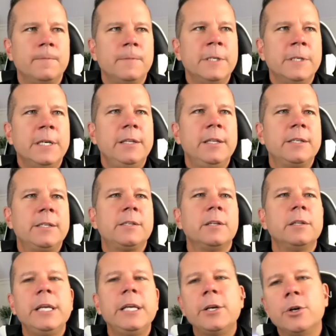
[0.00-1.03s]
And this is a
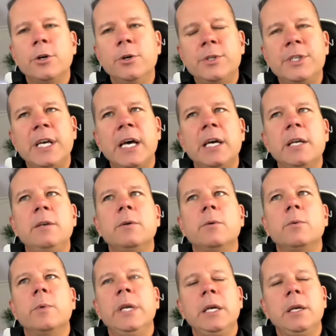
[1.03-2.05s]
leader who said,
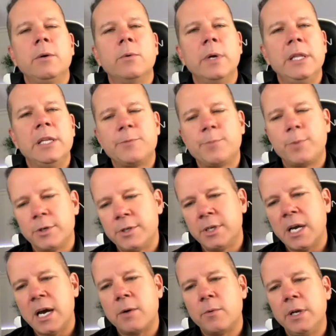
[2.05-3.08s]
when this person
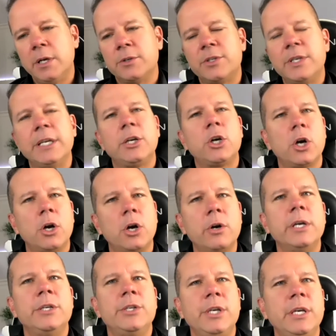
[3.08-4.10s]
got real, said,
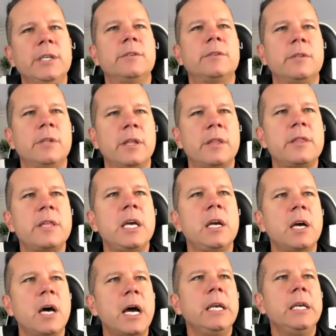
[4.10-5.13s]
courage is the thing
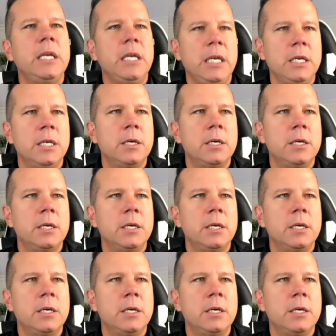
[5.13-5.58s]
I need.